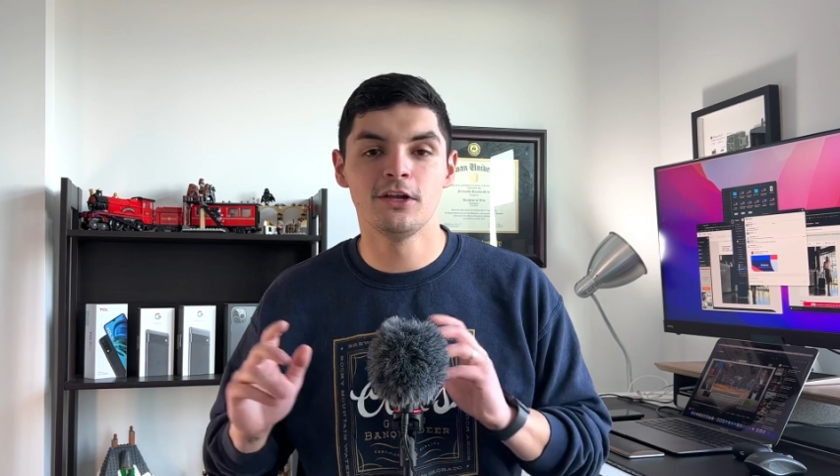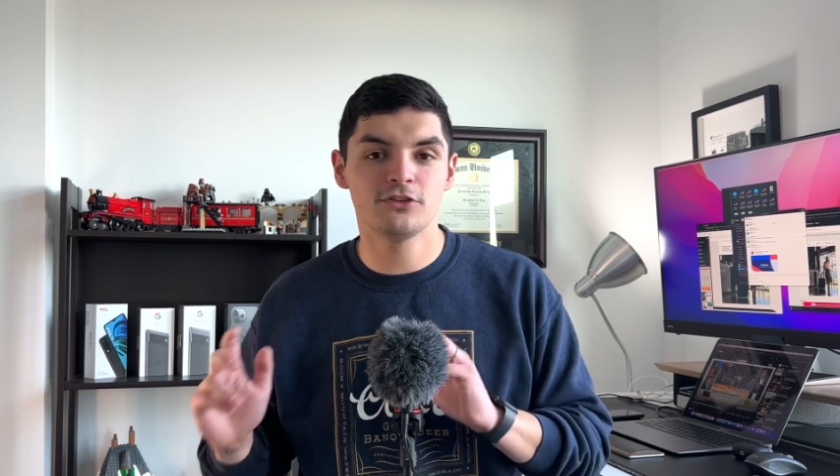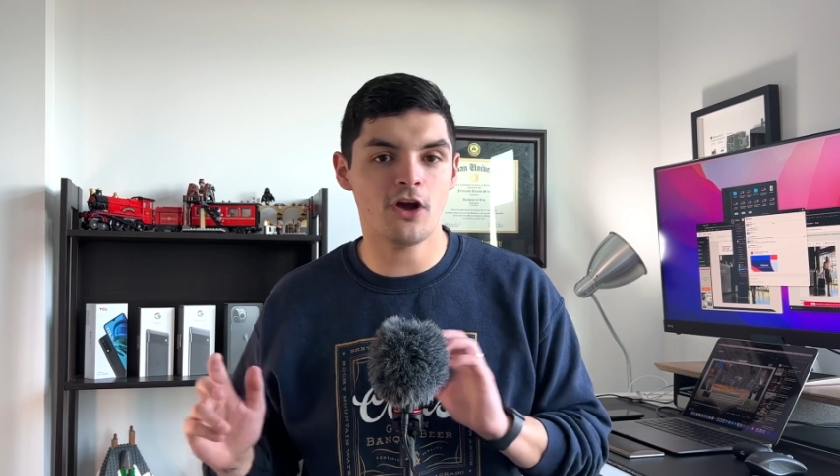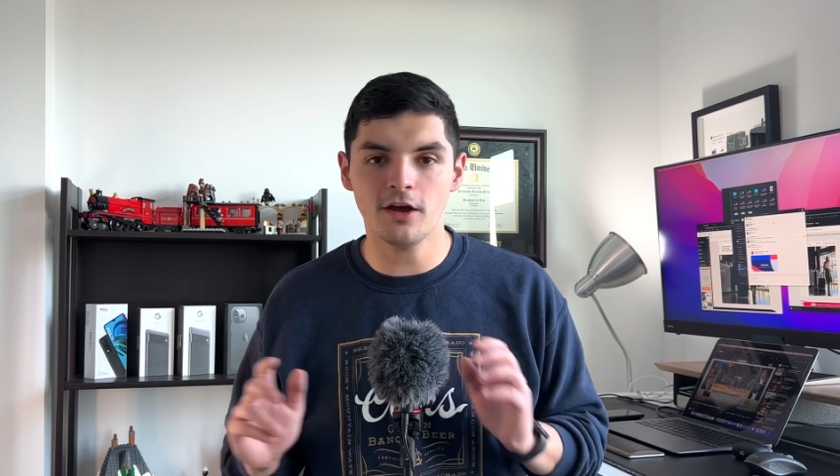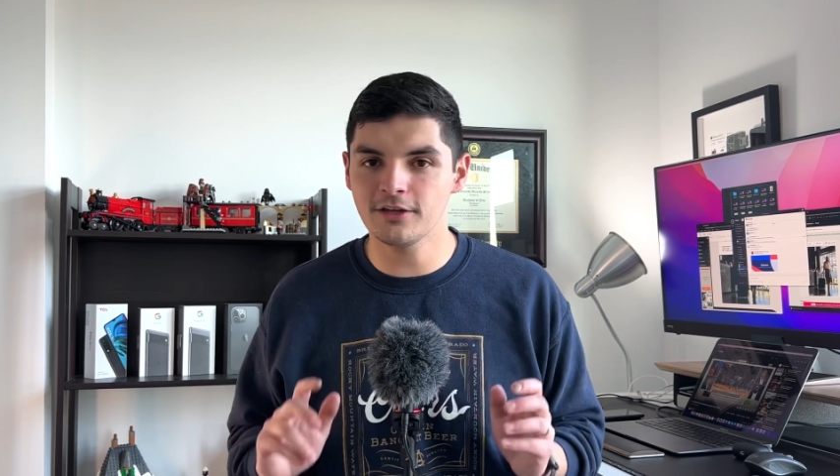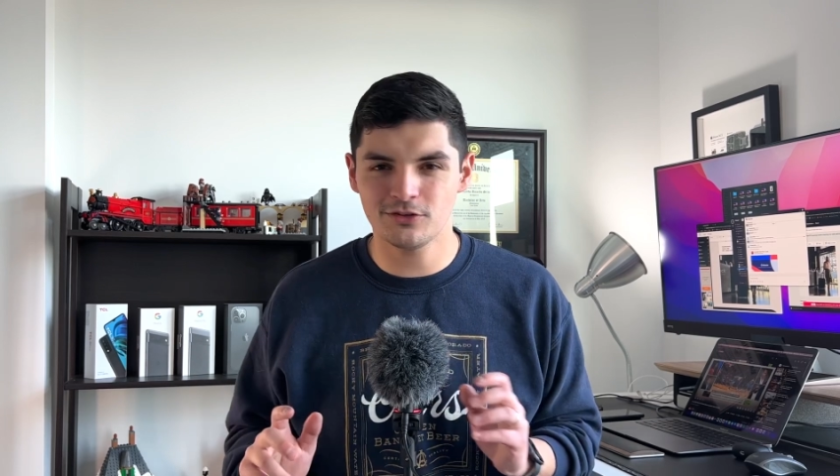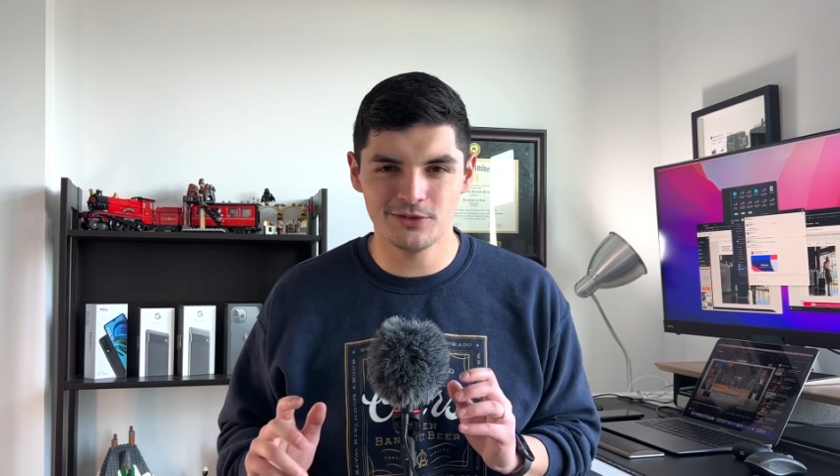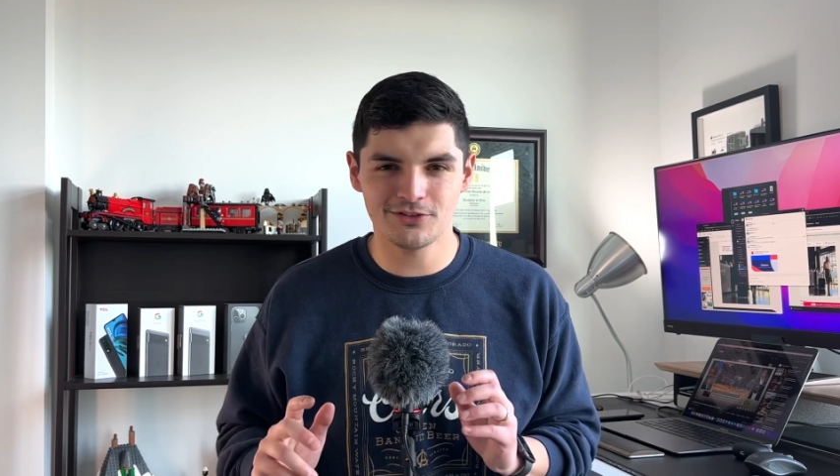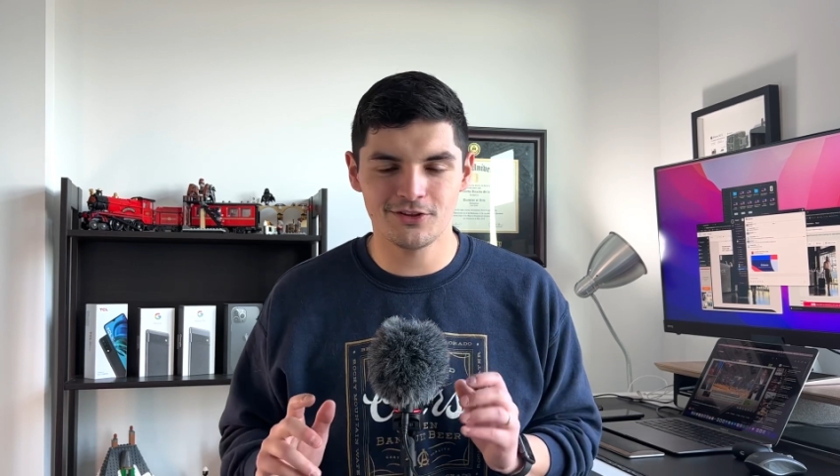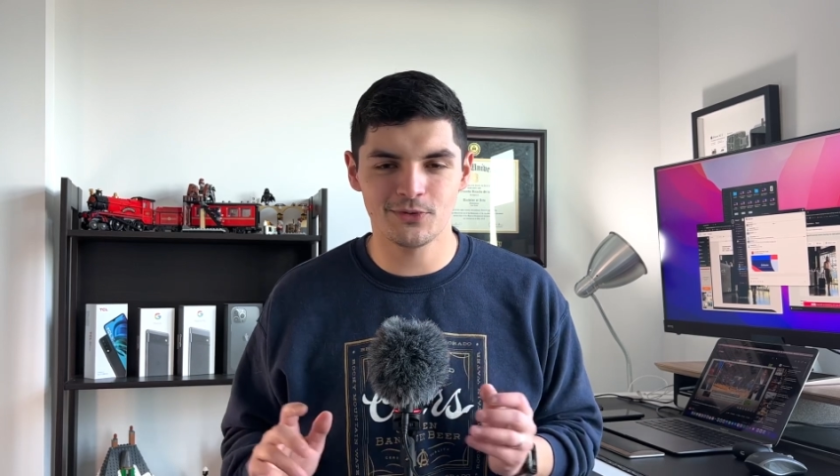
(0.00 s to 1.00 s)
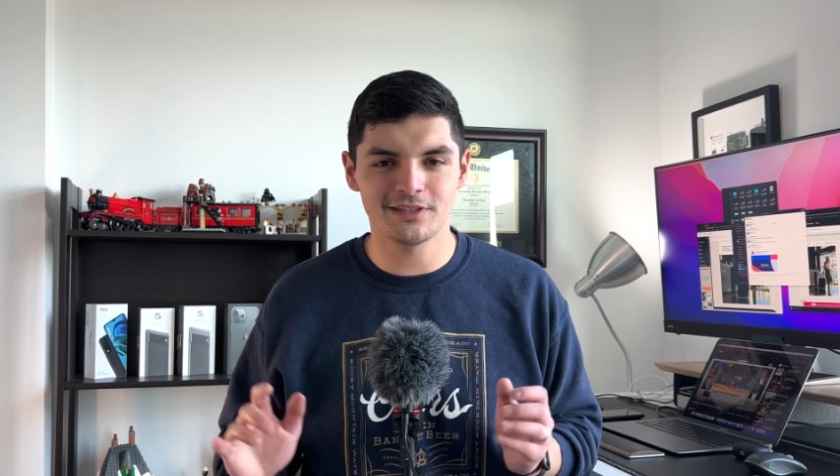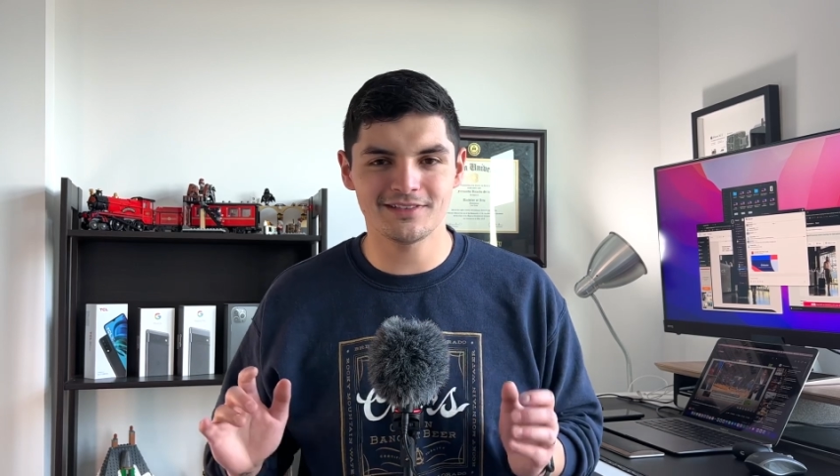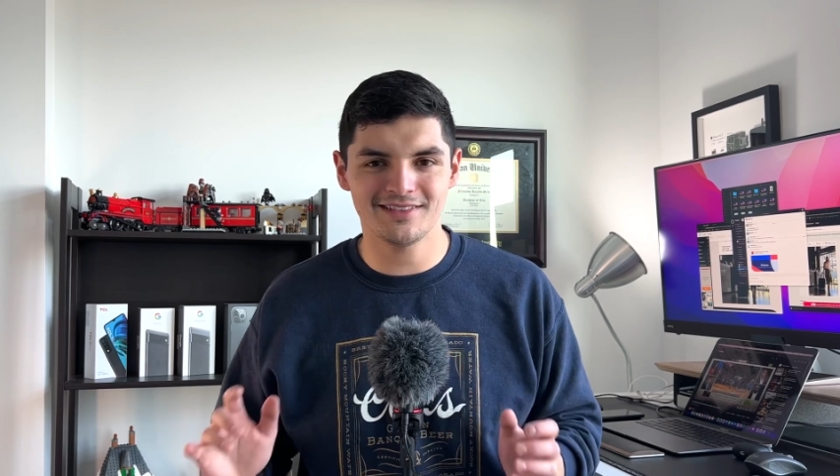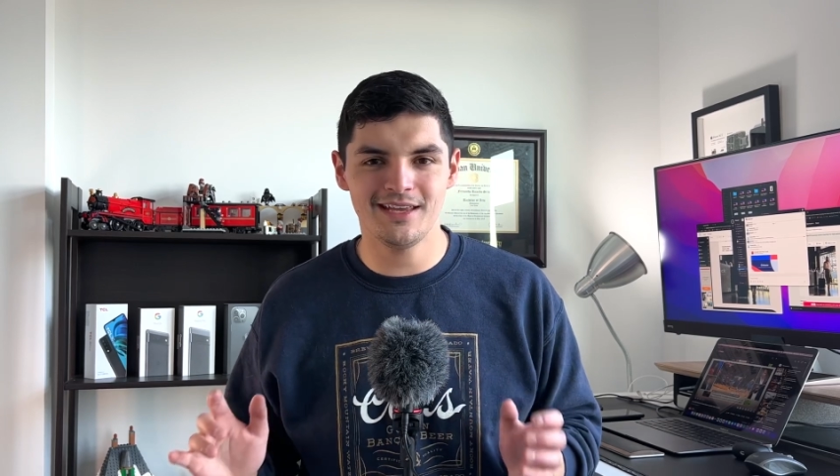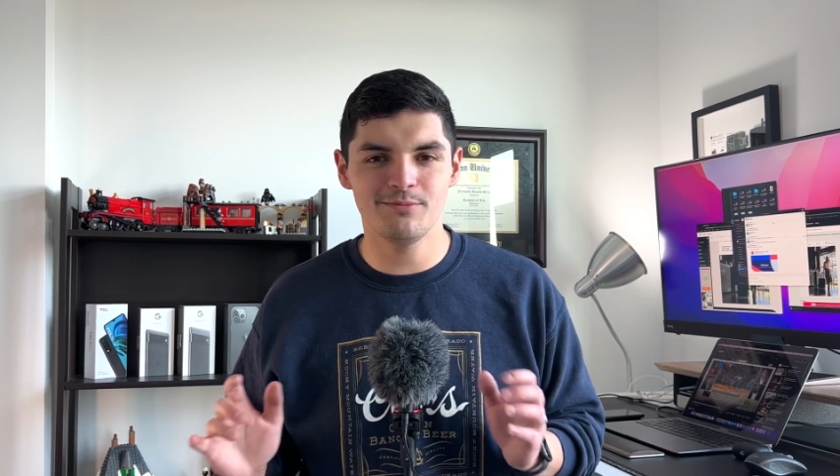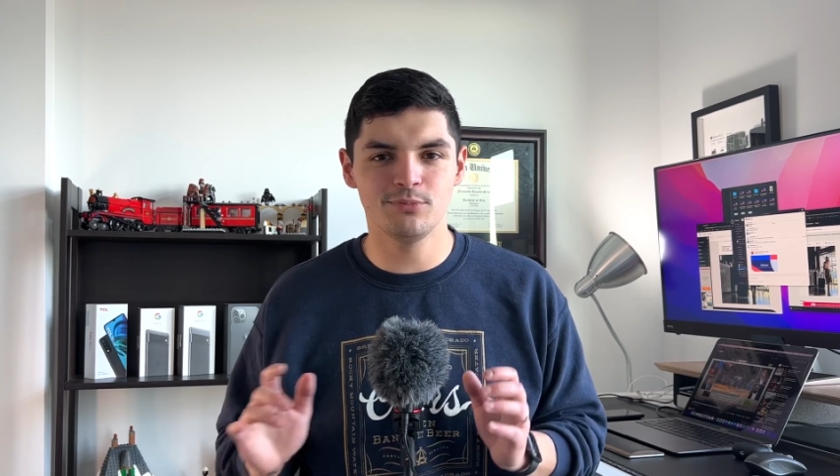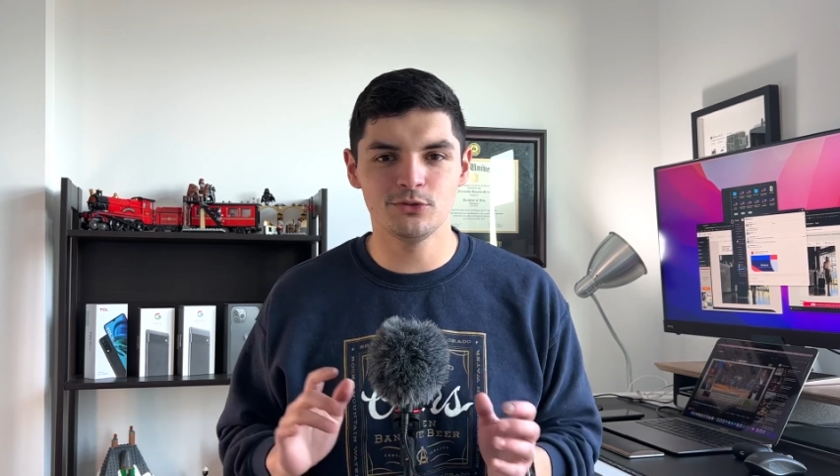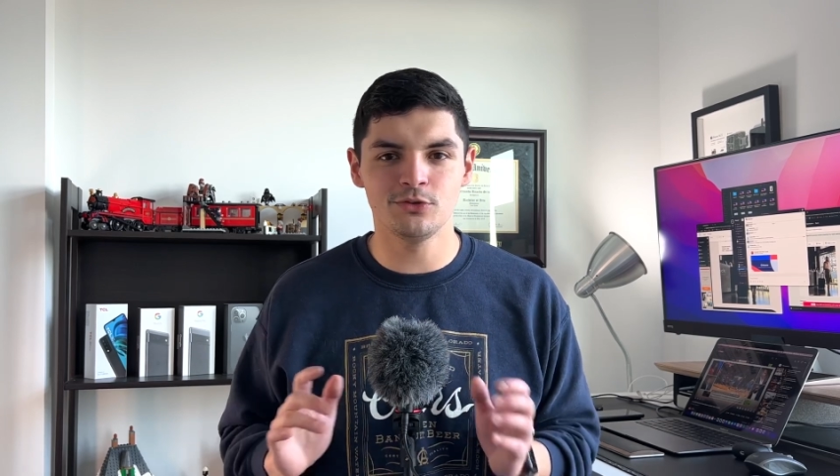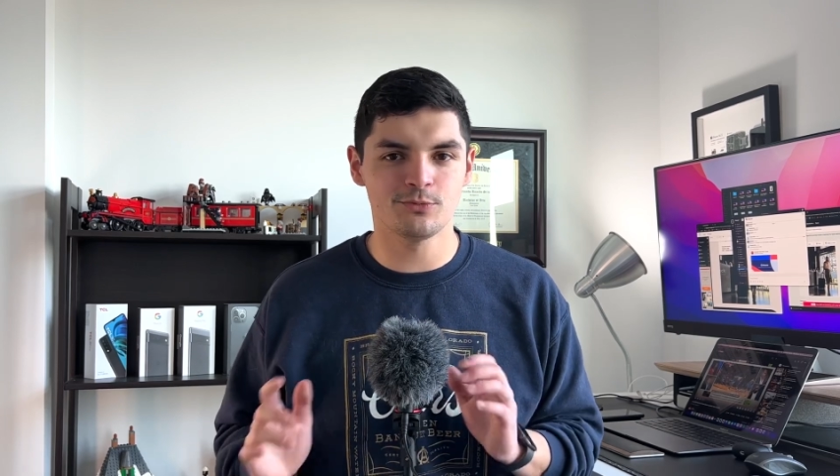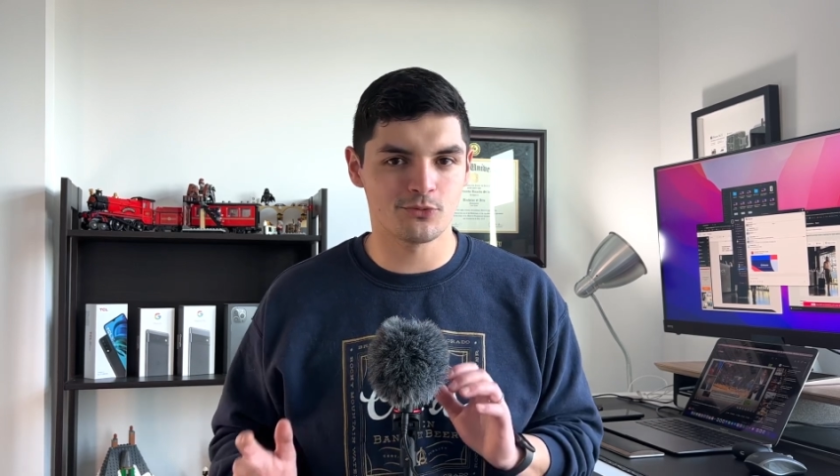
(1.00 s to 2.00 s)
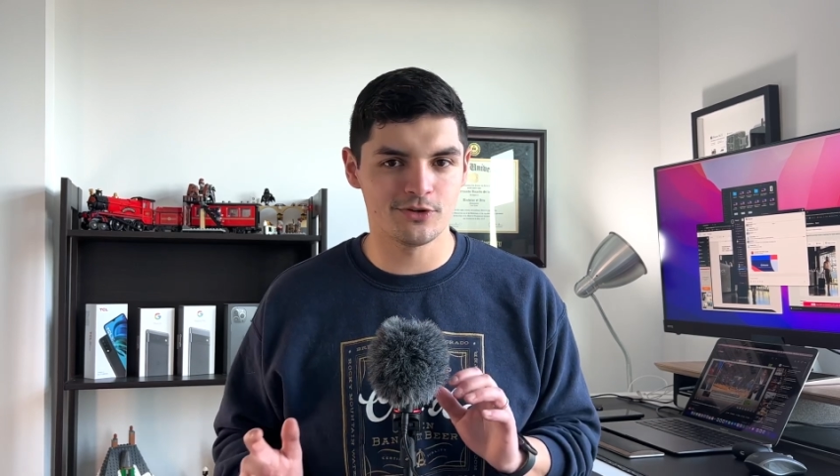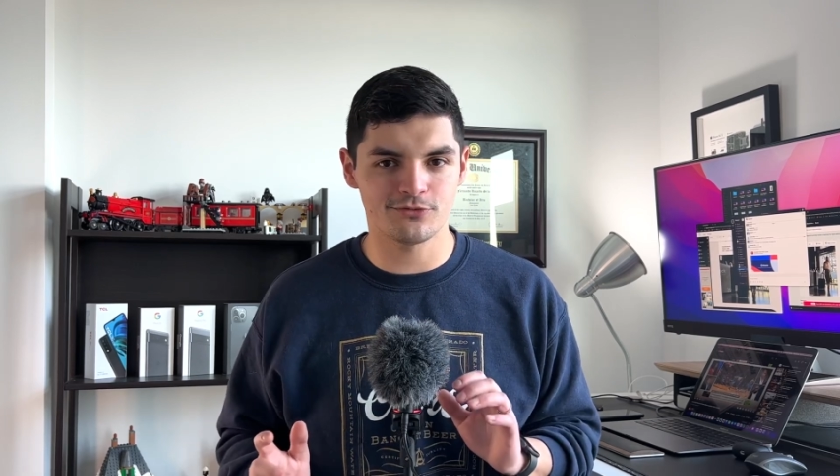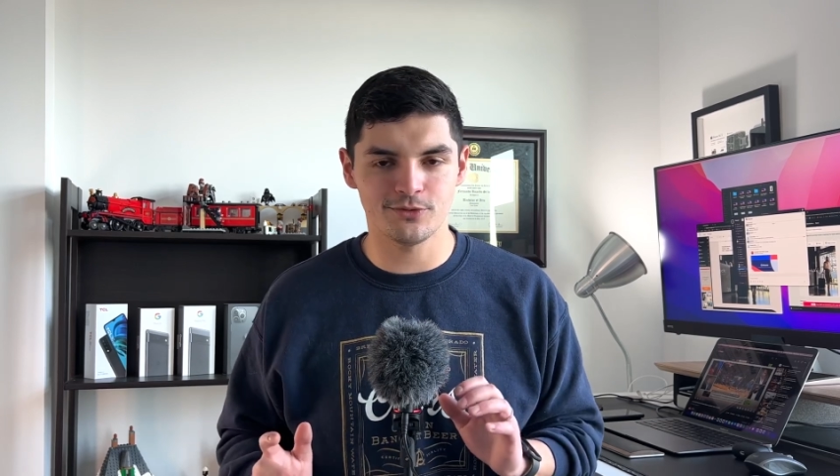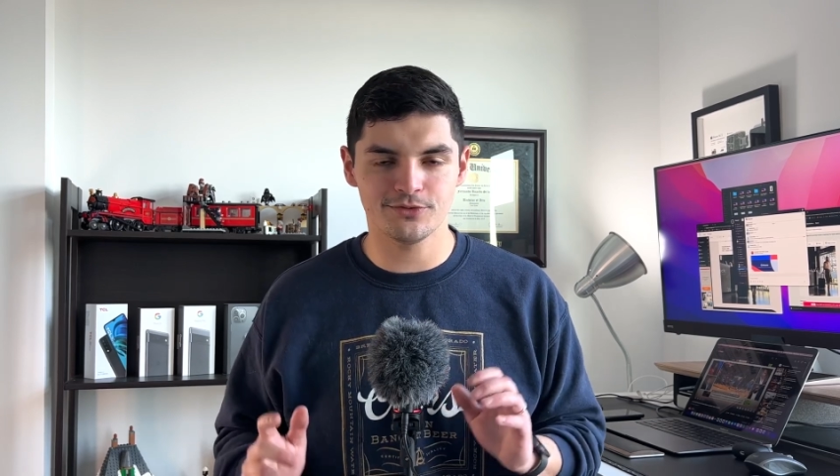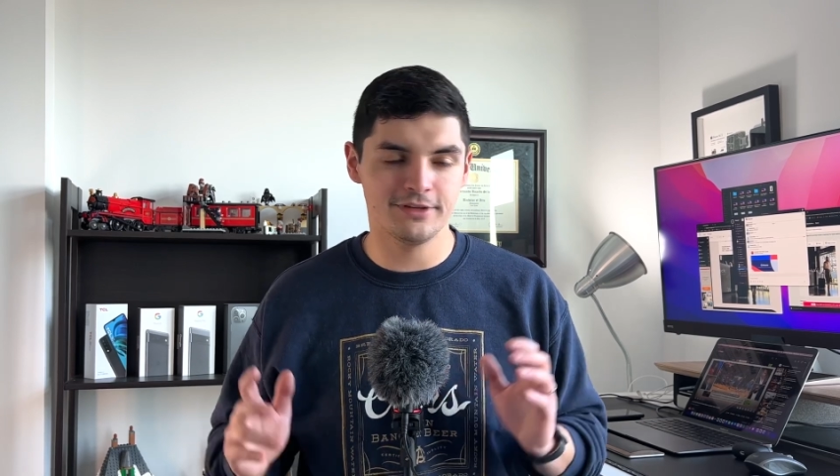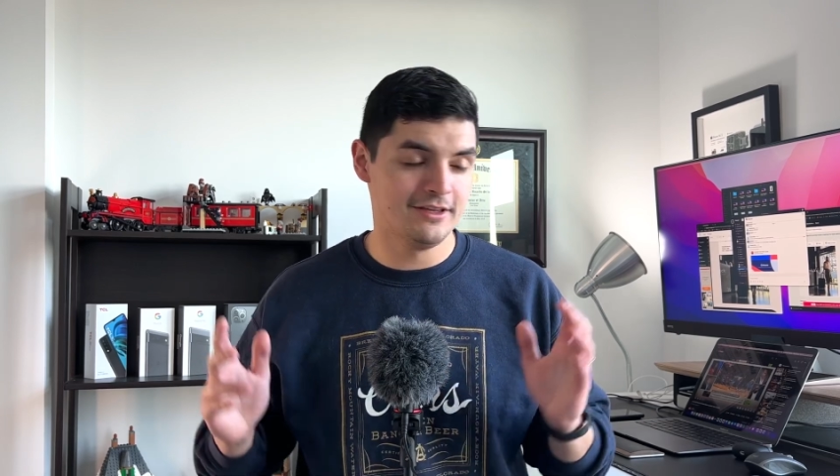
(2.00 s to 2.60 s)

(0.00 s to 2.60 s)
talking to each other with the same Bluetooth peripherals.